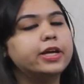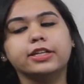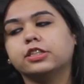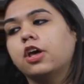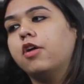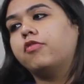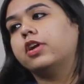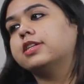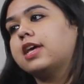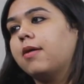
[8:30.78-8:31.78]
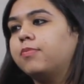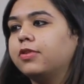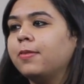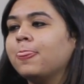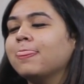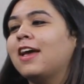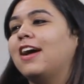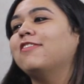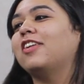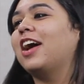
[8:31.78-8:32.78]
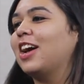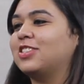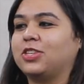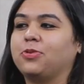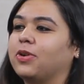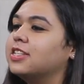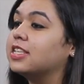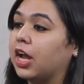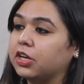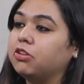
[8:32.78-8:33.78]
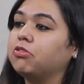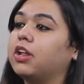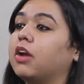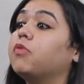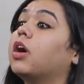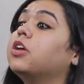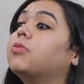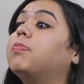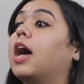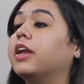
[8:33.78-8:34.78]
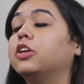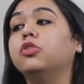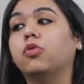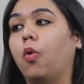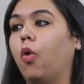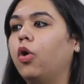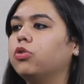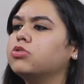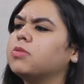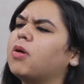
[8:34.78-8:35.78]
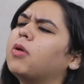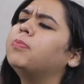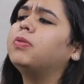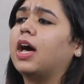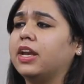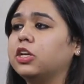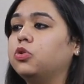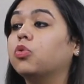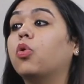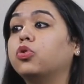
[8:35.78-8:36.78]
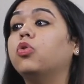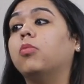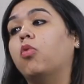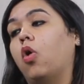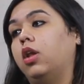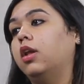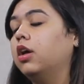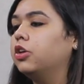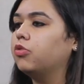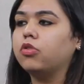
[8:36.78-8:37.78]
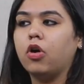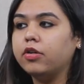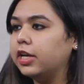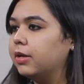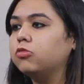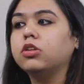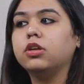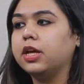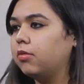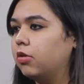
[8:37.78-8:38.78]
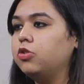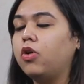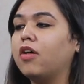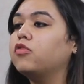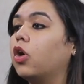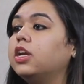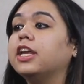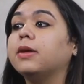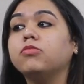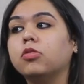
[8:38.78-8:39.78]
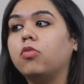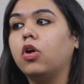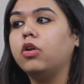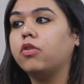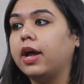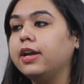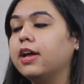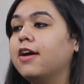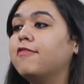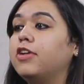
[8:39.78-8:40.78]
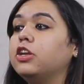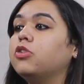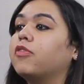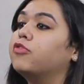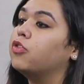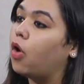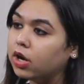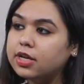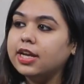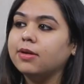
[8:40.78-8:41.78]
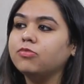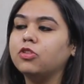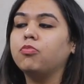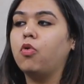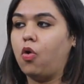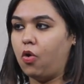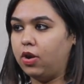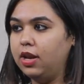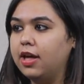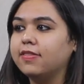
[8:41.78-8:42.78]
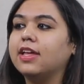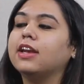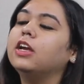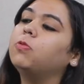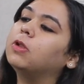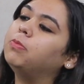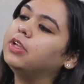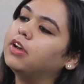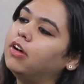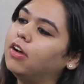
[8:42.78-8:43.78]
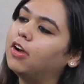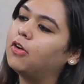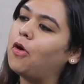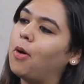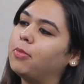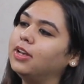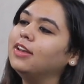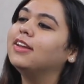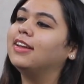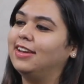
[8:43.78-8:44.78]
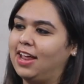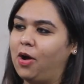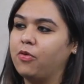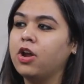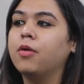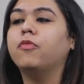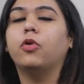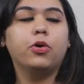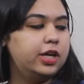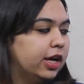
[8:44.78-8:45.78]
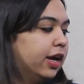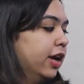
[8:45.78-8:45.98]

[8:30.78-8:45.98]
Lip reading: place, for example, if I ask you, it's Sunday today and where are you planning to go? You say, Mom, I'm planning to go to a mall. You have not named the mall, right? When you have not named the mall, then it will be a common noun. Okay,